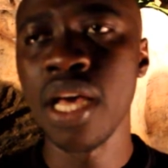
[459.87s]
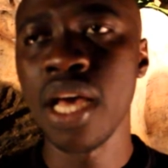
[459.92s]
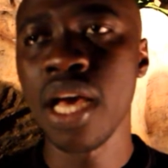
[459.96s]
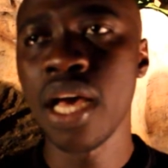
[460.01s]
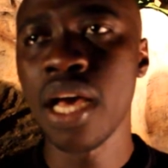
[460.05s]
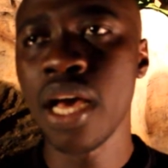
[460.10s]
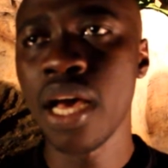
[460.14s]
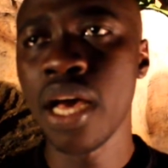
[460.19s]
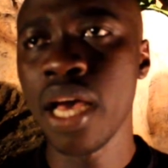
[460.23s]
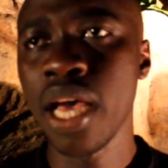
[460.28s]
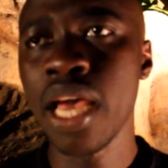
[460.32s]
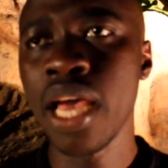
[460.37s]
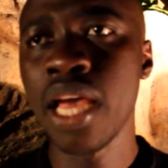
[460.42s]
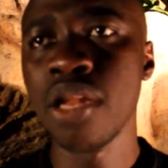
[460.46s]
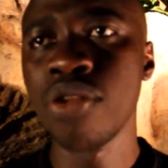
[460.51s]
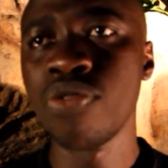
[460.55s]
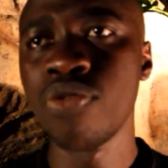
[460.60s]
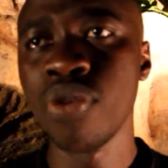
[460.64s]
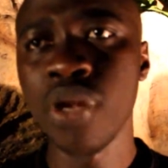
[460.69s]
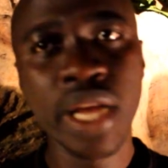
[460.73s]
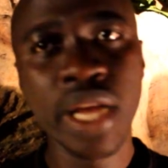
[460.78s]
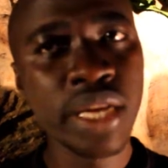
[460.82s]

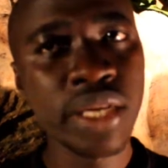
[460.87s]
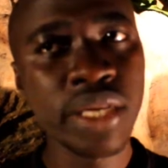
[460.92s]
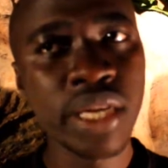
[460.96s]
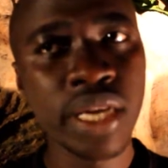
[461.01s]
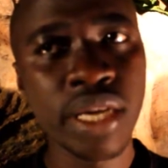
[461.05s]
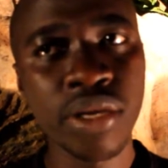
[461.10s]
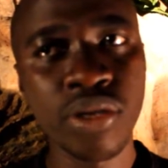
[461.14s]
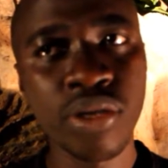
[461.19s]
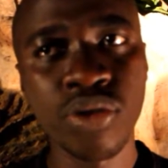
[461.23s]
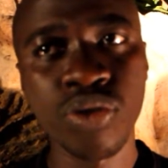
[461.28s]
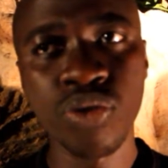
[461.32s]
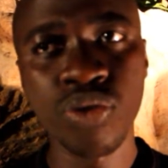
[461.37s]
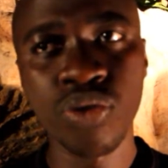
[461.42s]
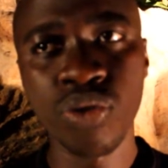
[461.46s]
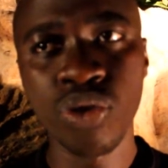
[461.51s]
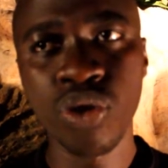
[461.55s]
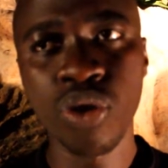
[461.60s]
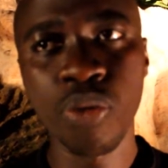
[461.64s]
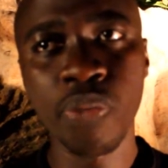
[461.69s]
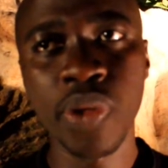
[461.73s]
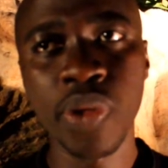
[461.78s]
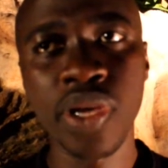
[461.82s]
and relating to
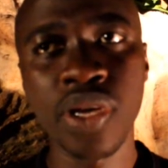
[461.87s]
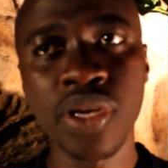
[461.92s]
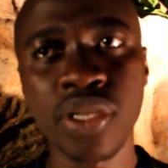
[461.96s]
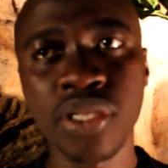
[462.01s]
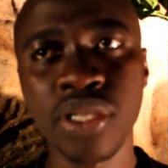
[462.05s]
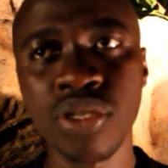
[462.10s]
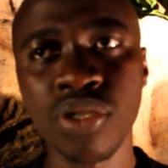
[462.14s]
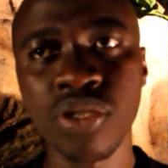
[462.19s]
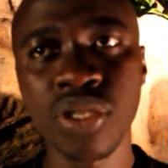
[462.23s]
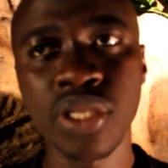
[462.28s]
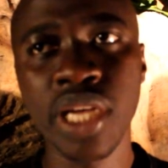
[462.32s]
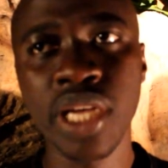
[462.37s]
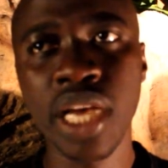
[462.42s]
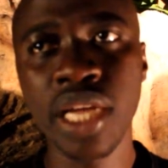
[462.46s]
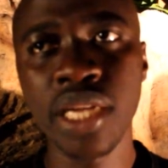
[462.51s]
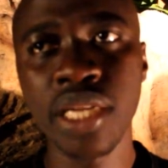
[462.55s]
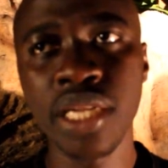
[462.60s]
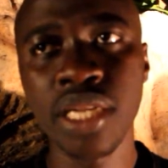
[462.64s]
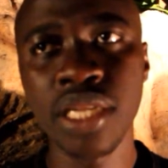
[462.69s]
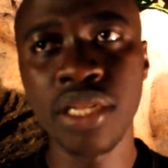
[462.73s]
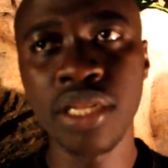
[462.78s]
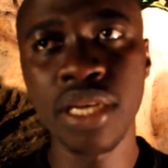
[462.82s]
your peers in
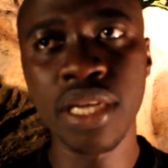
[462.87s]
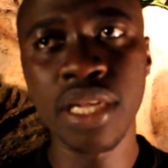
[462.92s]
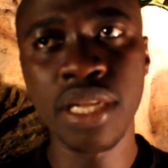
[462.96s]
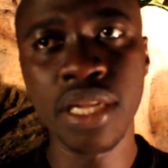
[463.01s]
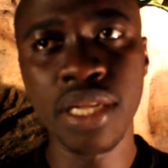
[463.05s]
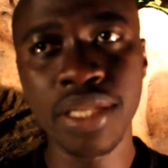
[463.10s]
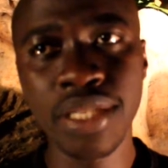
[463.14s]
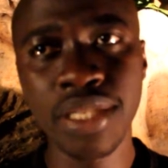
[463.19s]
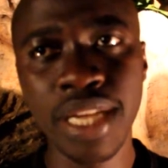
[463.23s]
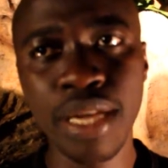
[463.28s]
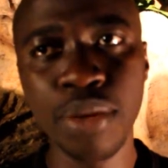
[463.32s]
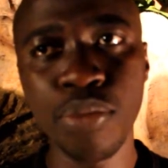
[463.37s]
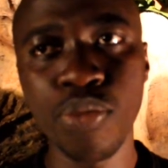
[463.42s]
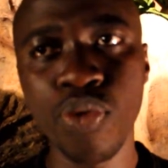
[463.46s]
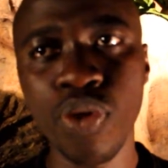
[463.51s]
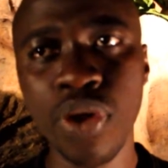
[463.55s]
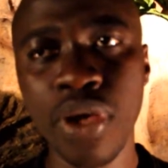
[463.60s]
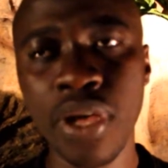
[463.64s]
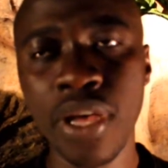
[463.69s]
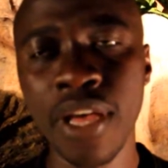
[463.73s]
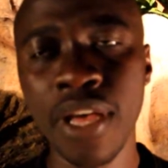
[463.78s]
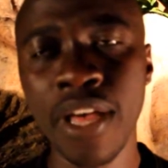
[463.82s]
society in the same
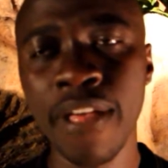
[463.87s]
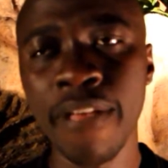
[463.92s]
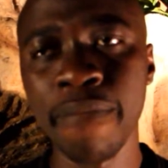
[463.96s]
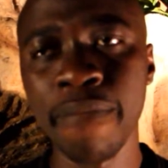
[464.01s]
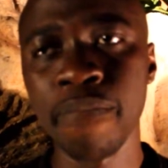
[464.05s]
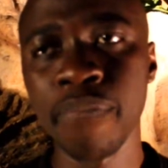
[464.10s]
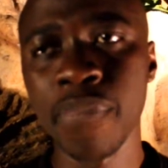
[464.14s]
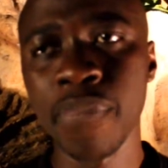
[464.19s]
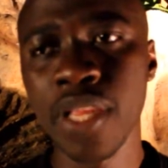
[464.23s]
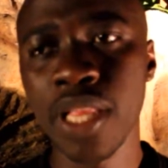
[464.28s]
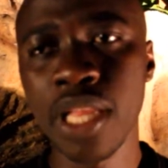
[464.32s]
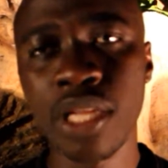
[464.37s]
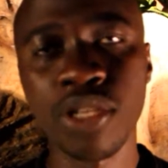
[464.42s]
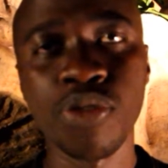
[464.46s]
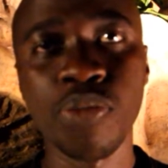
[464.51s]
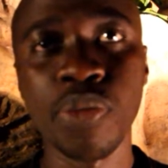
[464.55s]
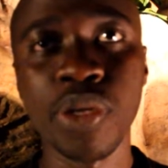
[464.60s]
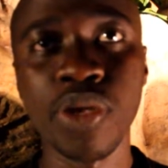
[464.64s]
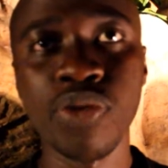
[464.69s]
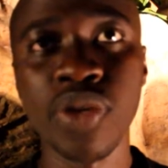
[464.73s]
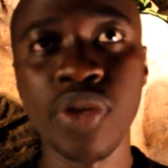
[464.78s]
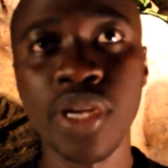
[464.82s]
way that you've
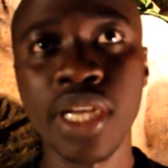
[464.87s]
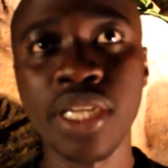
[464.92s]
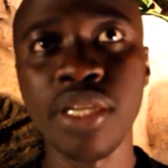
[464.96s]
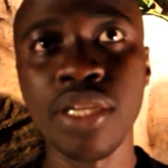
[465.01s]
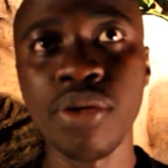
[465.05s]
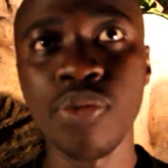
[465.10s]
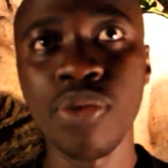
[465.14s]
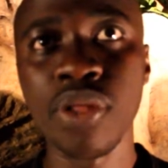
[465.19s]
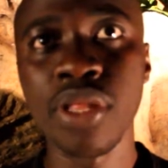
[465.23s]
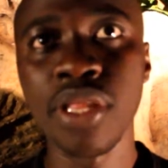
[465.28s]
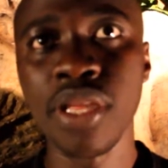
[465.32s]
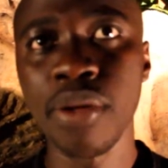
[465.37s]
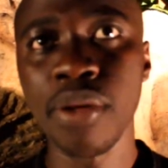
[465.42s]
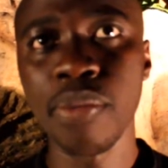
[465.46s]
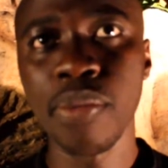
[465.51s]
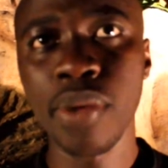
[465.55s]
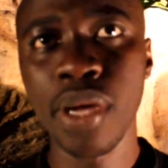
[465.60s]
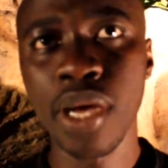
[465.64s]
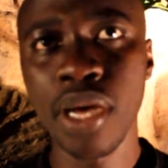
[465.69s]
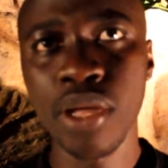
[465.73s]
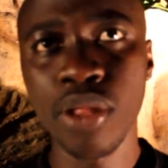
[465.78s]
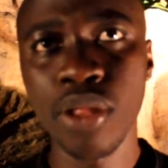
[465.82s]
been relating with
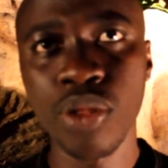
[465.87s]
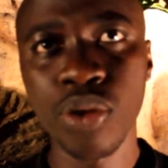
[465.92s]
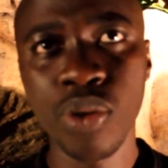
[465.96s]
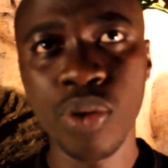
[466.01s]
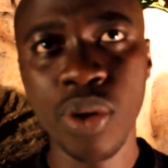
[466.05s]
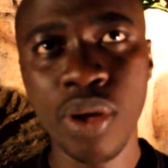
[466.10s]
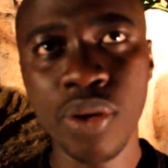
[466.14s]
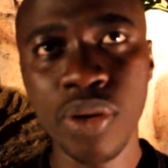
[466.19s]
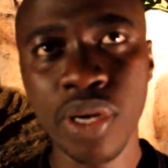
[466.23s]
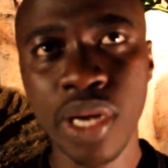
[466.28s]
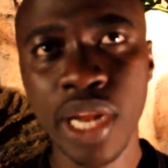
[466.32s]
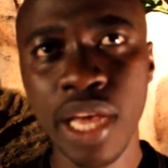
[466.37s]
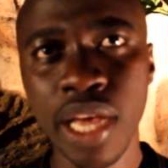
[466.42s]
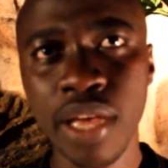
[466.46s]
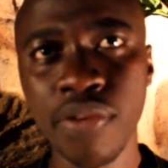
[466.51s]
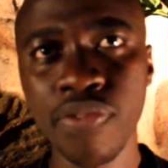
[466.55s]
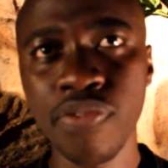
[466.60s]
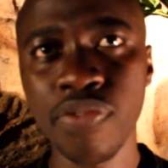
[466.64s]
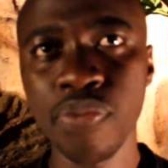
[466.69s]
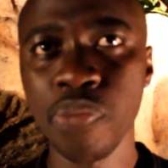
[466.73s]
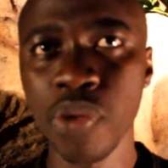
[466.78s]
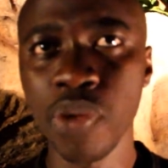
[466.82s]
them throughout
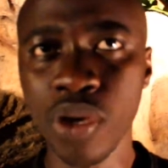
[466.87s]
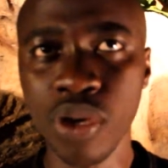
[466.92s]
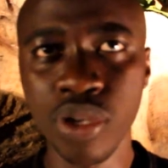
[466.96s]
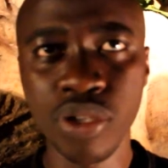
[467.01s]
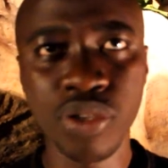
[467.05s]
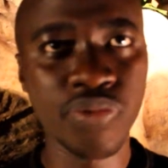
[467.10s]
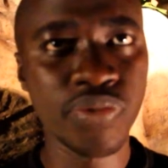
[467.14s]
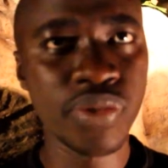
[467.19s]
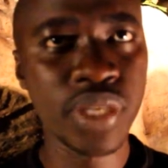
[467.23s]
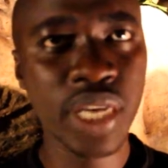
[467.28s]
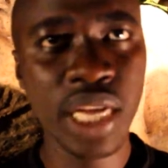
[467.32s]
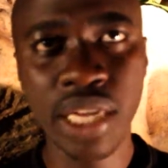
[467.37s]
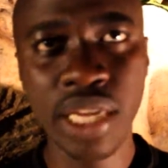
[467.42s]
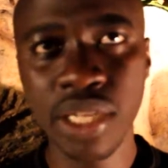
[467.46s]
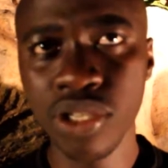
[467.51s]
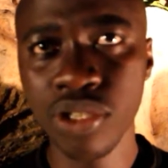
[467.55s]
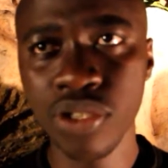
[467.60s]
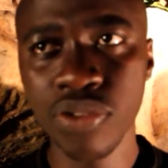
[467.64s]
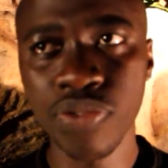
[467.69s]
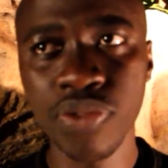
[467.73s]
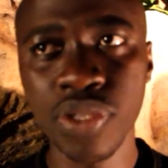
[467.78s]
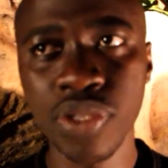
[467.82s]
life because of
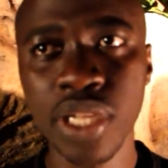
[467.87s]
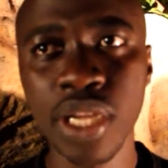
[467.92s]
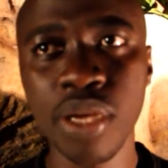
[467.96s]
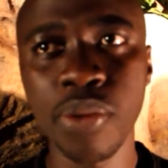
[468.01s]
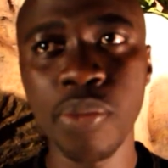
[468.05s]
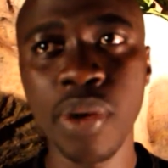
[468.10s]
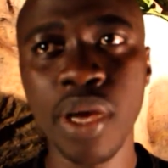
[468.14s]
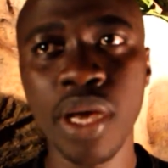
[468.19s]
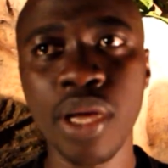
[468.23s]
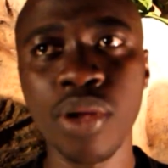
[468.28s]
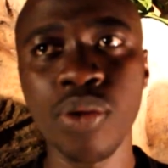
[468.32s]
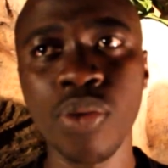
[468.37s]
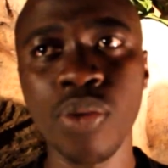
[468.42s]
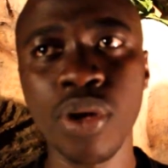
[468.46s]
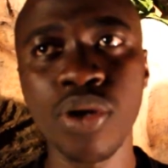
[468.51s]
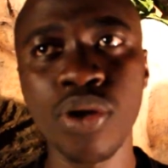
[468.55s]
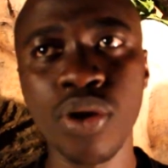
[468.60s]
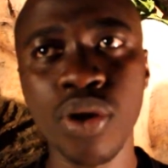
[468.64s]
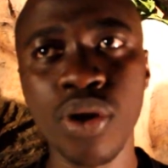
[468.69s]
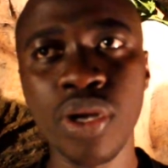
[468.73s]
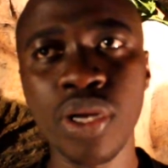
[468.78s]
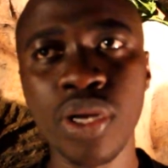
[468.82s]
challenges of stigma and
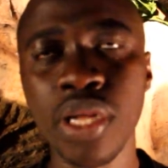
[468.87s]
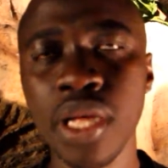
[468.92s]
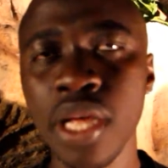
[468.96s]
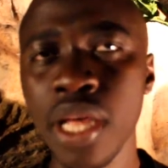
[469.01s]
whatnot.